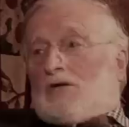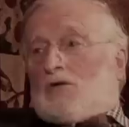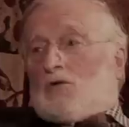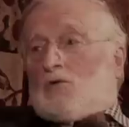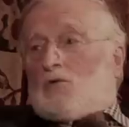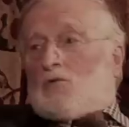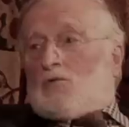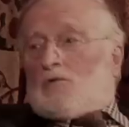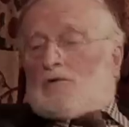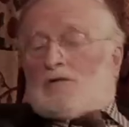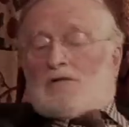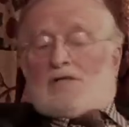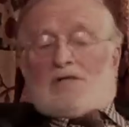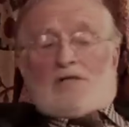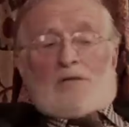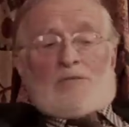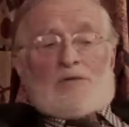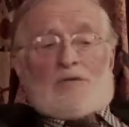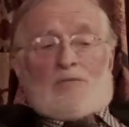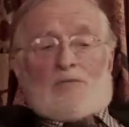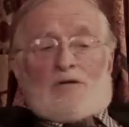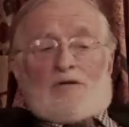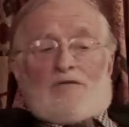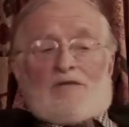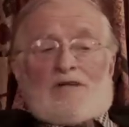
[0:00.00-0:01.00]
called us. I
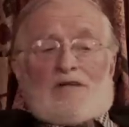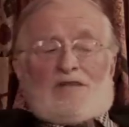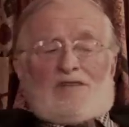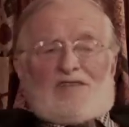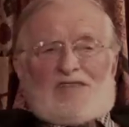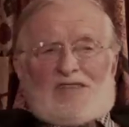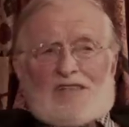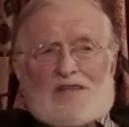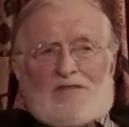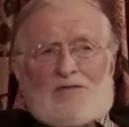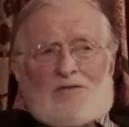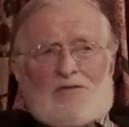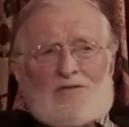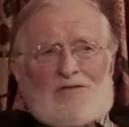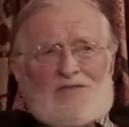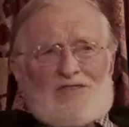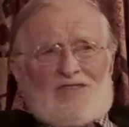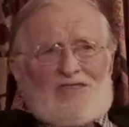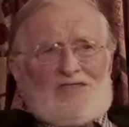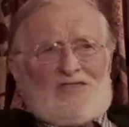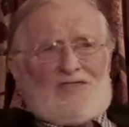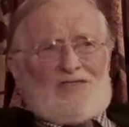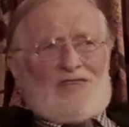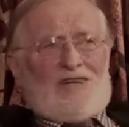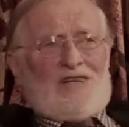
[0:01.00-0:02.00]
mean, we've had several
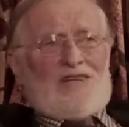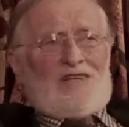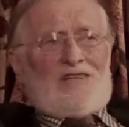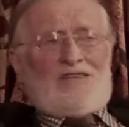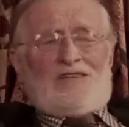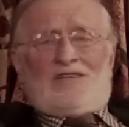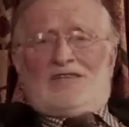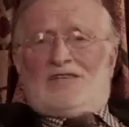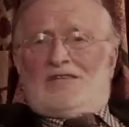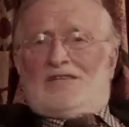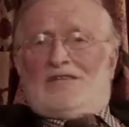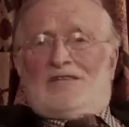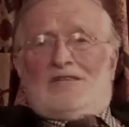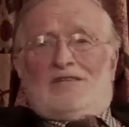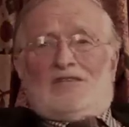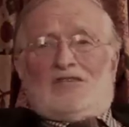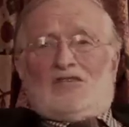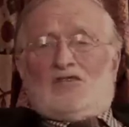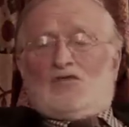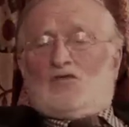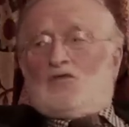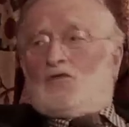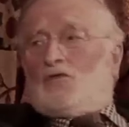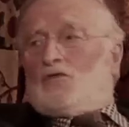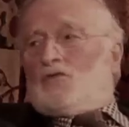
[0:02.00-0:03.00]

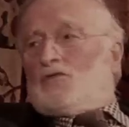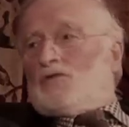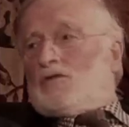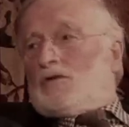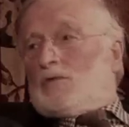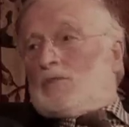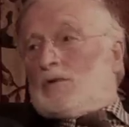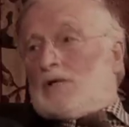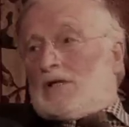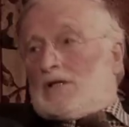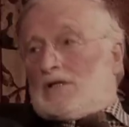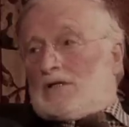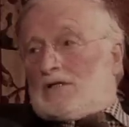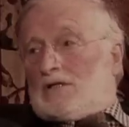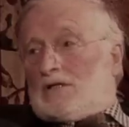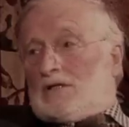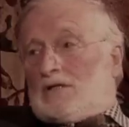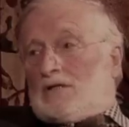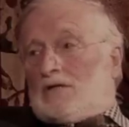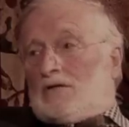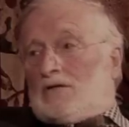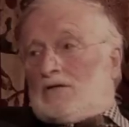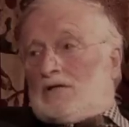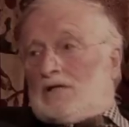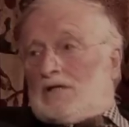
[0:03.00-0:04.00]
extraordinary ways that
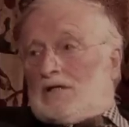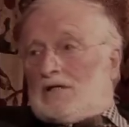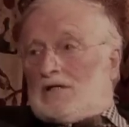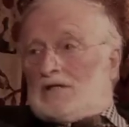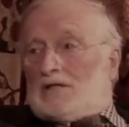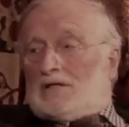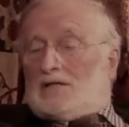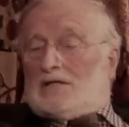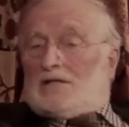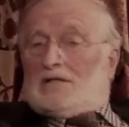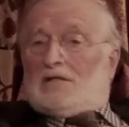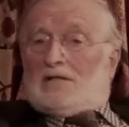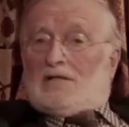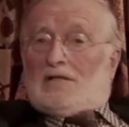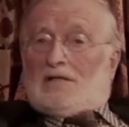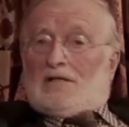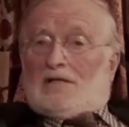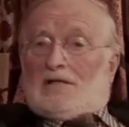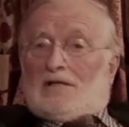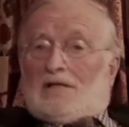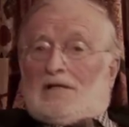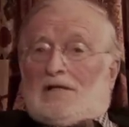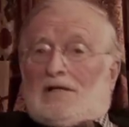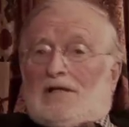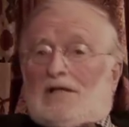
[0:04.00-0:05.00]
God has
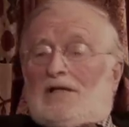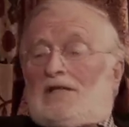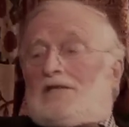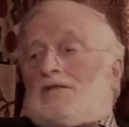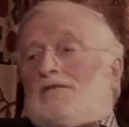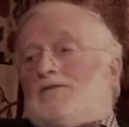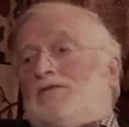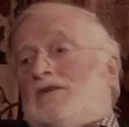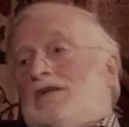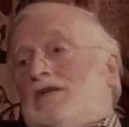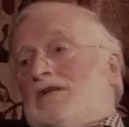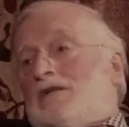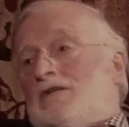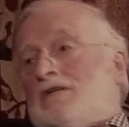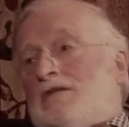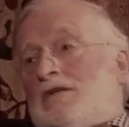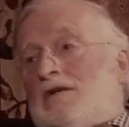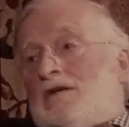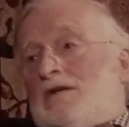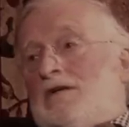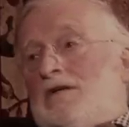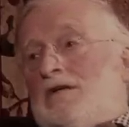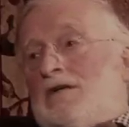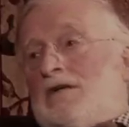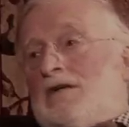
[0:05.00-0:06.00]
intervened in
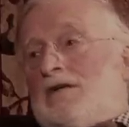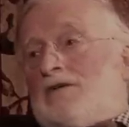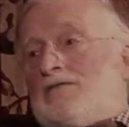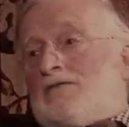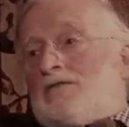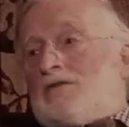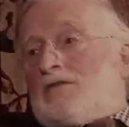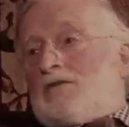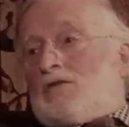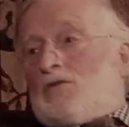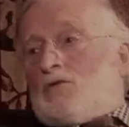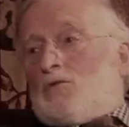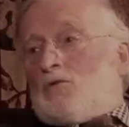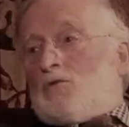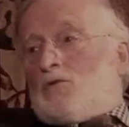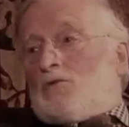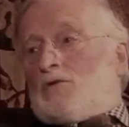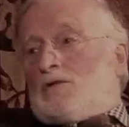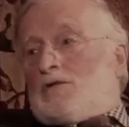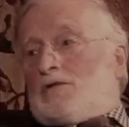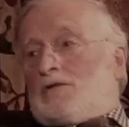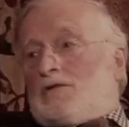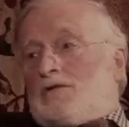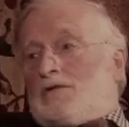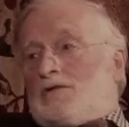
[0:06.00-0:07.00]
our lives and called
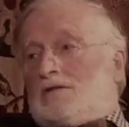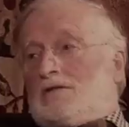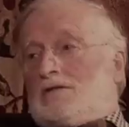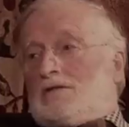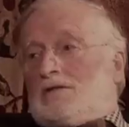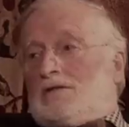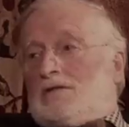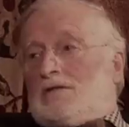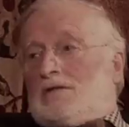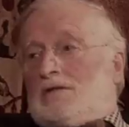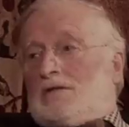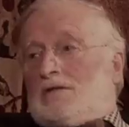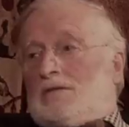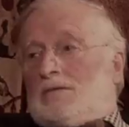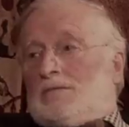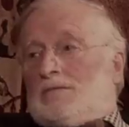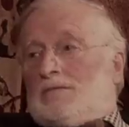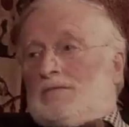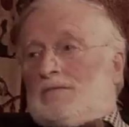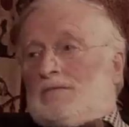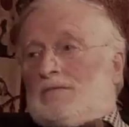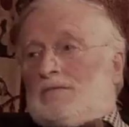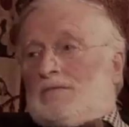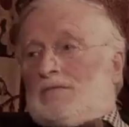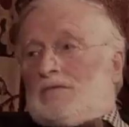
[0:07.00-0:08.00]
us
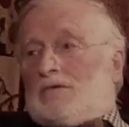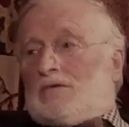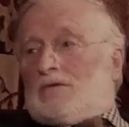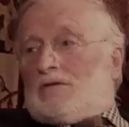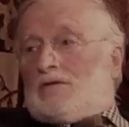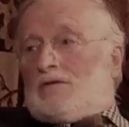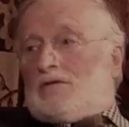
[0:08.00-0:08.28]
to